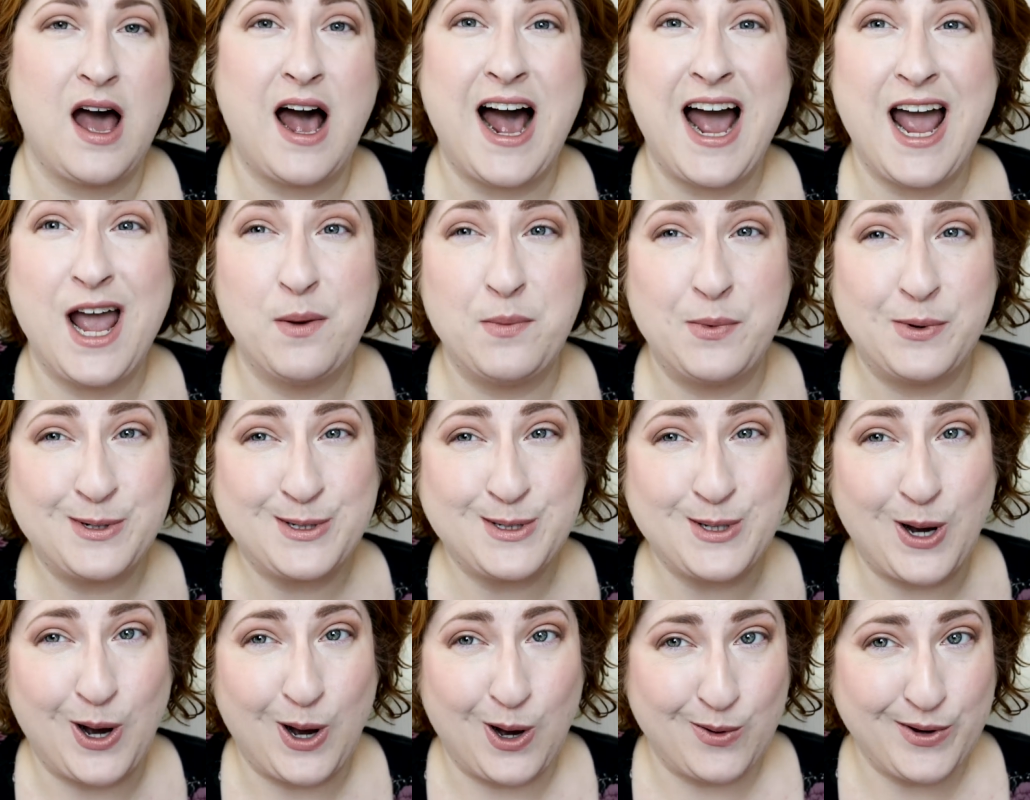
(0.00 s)
I
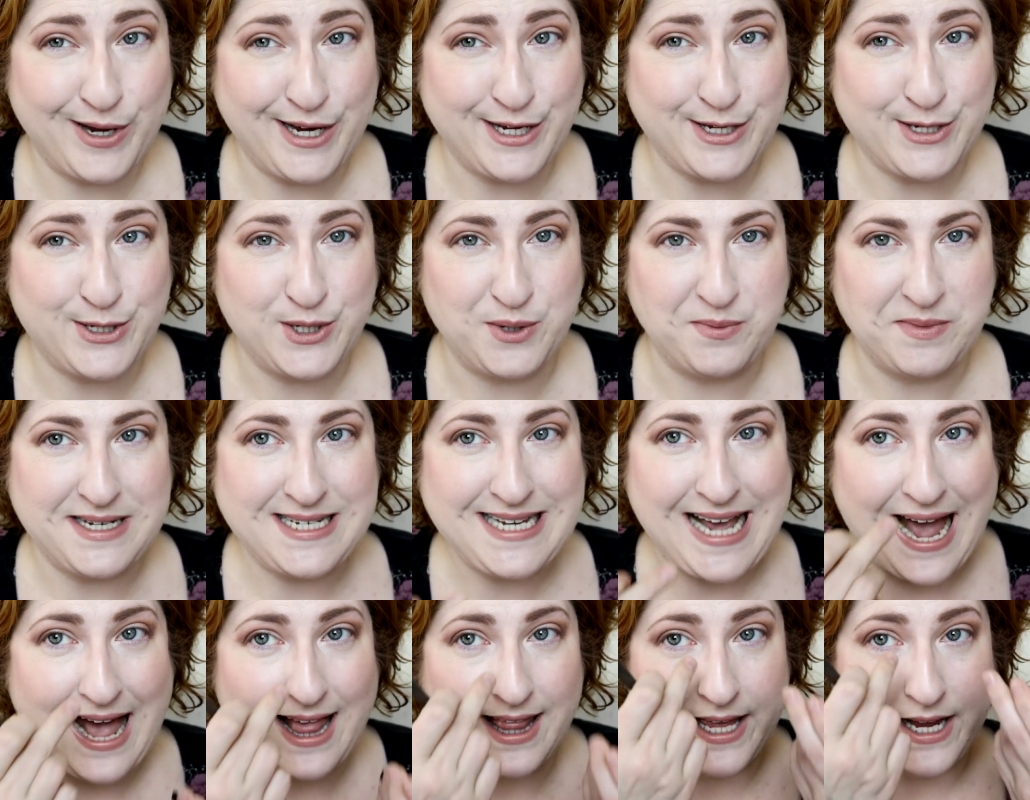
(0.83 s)
almost always do
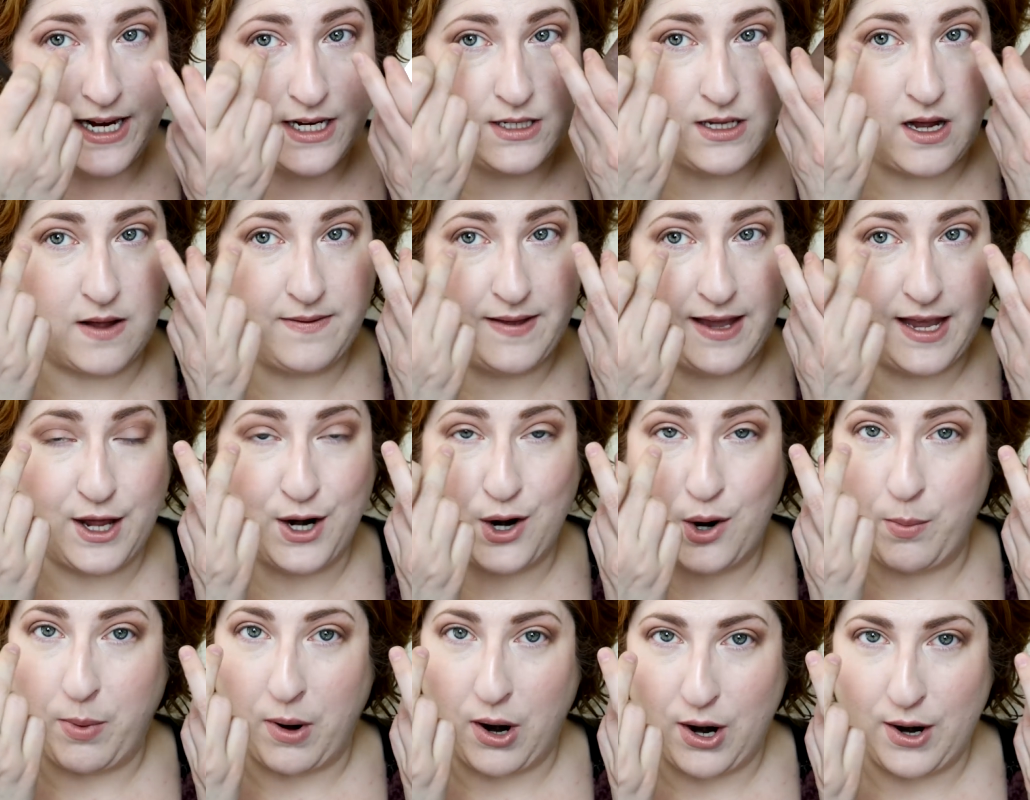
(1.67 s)
metallics on the
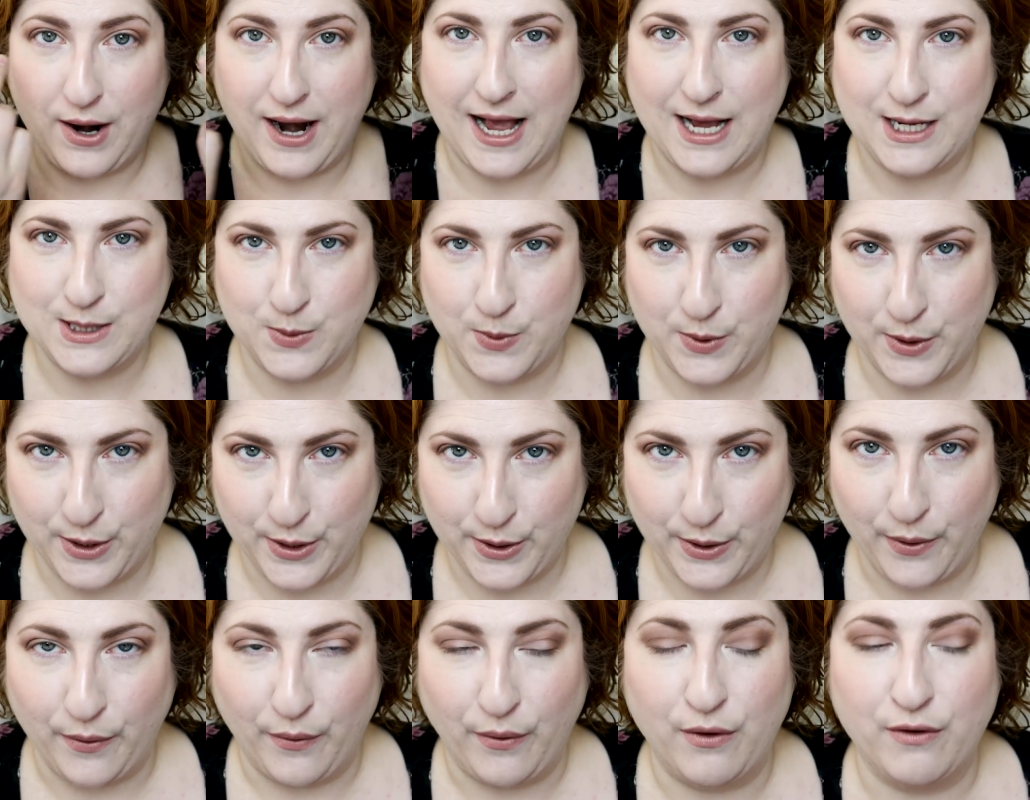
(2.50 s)
inner part as we're
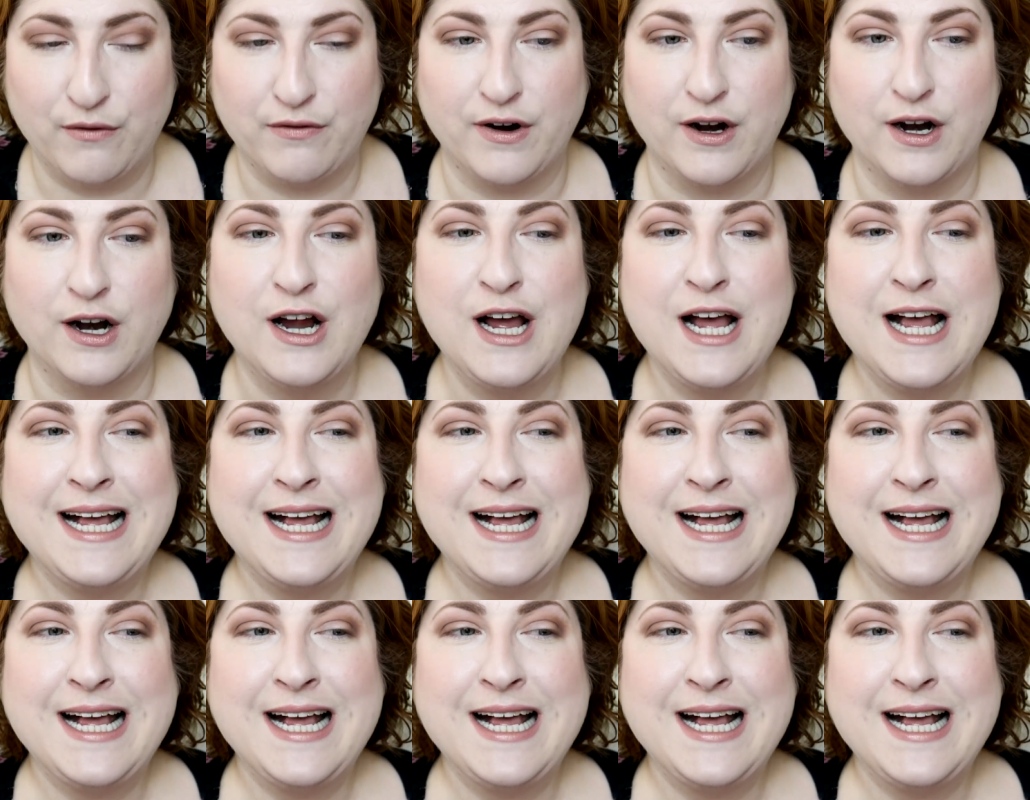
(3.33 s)
gonna go over